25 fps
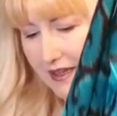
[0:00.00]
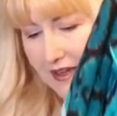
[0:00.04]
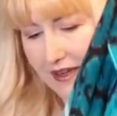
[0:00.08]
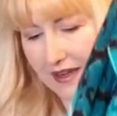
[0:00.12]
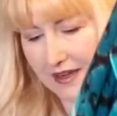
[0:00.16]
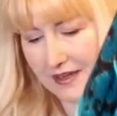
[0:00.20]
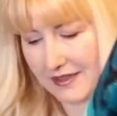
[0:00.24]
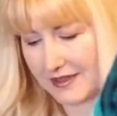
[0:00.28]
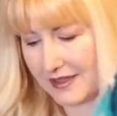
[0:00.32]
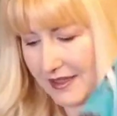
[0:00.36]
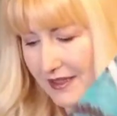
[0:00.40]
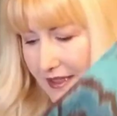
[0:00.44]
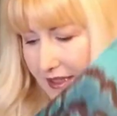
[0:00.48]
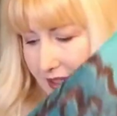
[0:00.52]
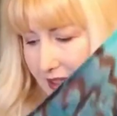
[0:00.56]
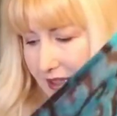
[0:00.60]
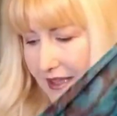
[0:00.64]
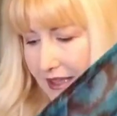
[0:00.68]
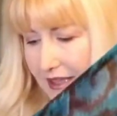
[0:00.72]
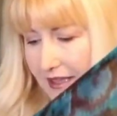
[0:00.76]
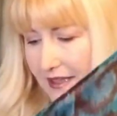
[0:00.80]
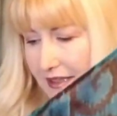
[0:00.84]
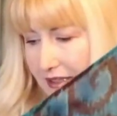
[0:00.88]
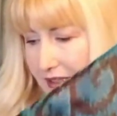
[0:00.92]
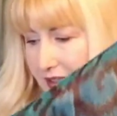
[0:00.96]
I didn't
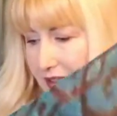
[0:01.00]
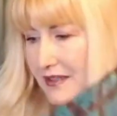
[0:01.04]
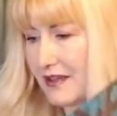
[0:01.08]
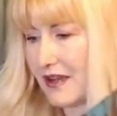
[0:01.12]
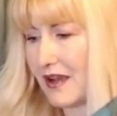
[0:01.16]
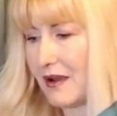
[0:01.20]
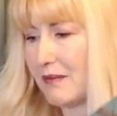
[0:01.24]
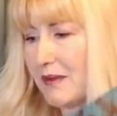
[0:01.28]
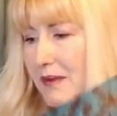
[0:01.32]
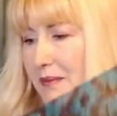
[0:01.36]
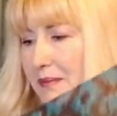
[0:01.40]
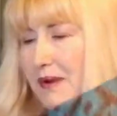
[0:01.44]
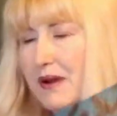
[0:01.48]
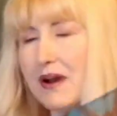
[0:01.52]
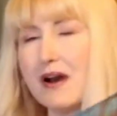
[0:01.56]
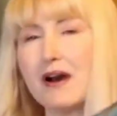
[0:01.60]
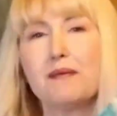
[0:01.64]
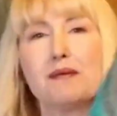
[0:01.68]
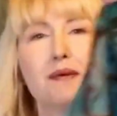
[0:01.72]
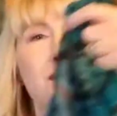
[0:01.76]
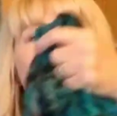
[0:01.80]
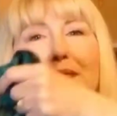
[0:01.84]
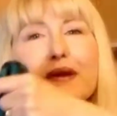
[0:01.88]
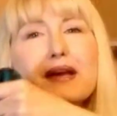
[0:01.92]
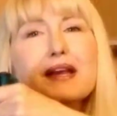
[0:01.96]
think that Tommy
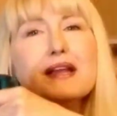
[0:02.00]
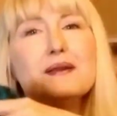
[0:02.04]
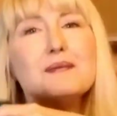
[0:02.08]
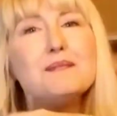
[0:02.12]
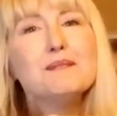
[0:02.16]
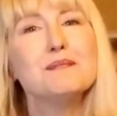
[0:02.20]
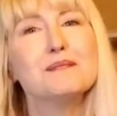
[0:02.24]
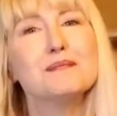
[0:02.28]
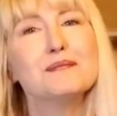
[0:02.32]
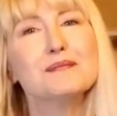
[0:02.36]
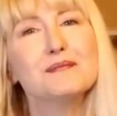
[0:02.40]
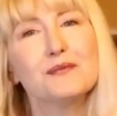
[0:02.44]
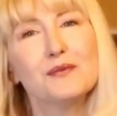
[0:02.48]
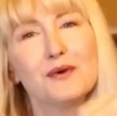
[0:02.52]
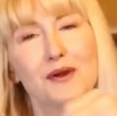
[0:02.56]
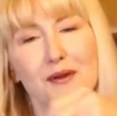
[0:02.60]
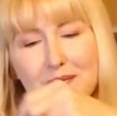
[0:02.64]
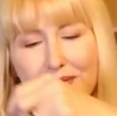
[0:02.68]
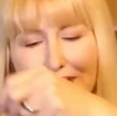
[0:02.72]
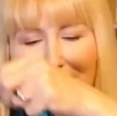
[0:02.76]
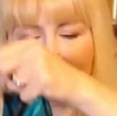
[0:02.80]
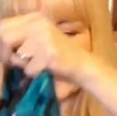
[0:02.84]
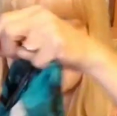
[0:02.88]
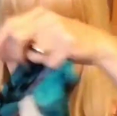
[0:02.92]
Bahama made women's